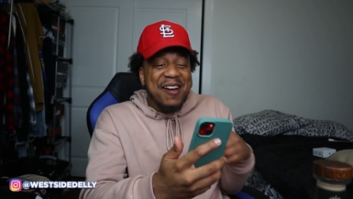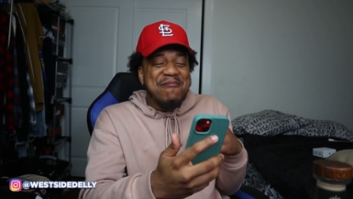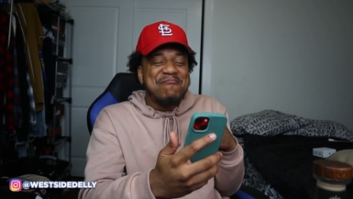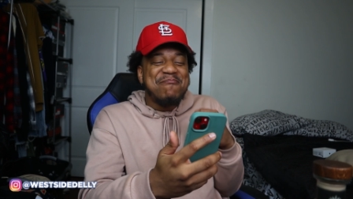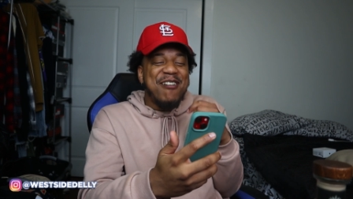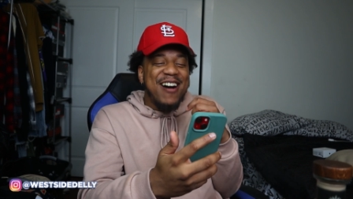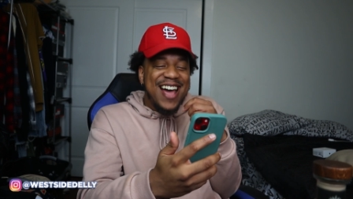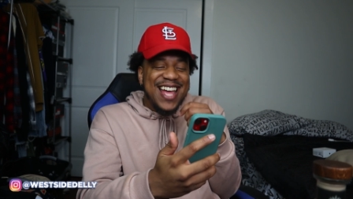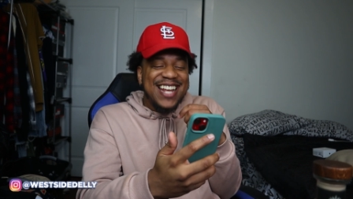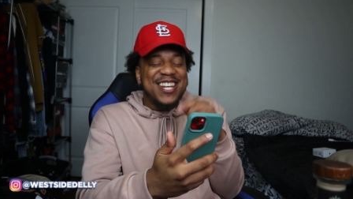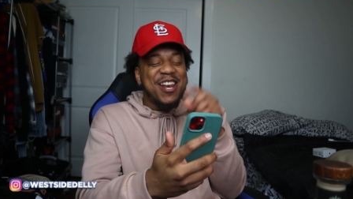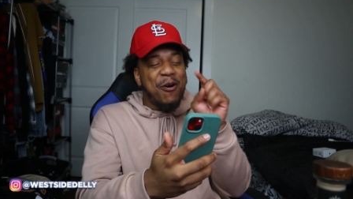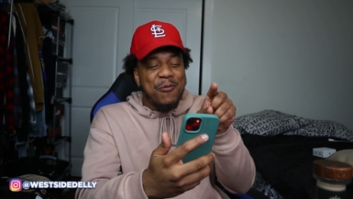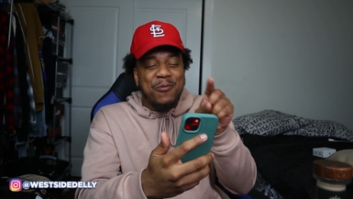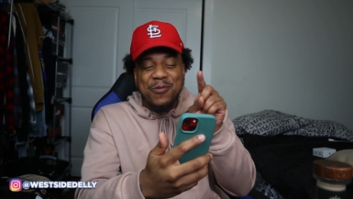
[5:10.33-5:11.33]
What?
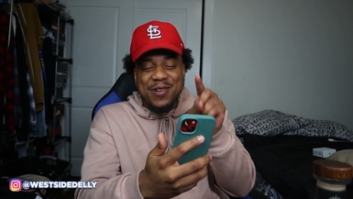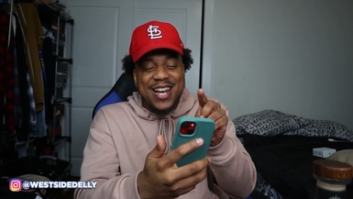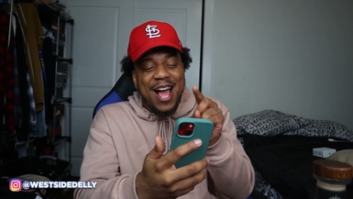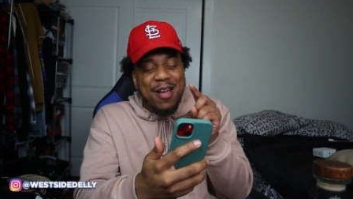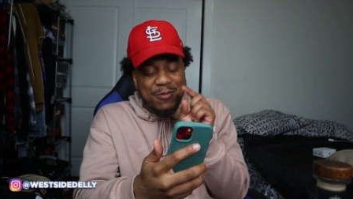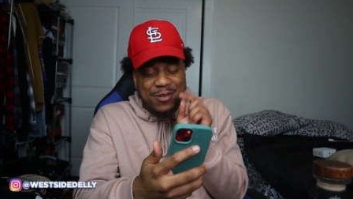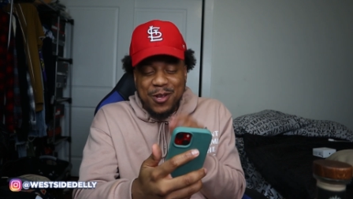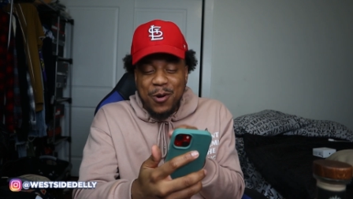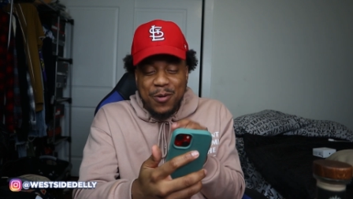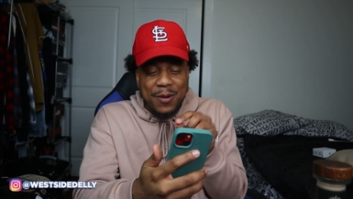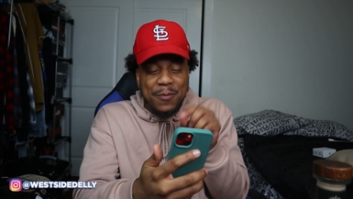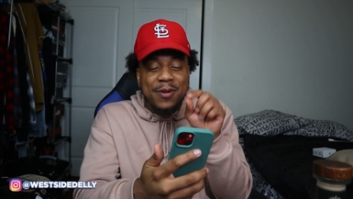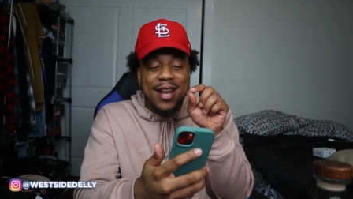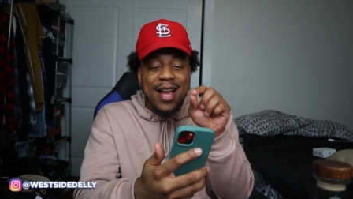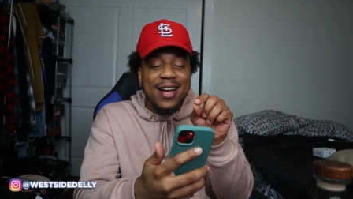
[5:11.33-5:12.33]
No, we're not... You know
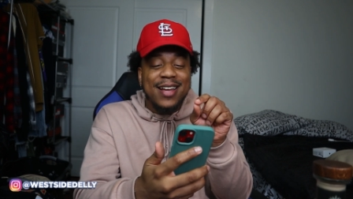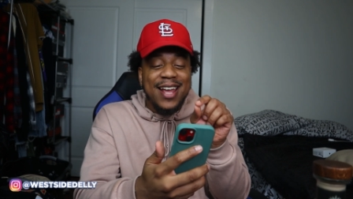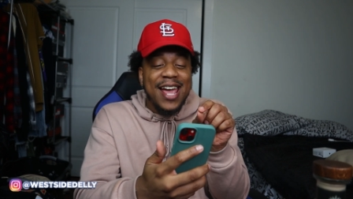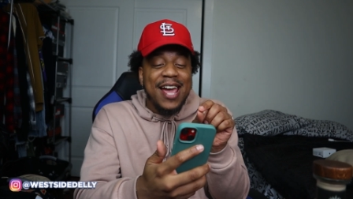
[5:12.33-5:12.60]
what? We're not going to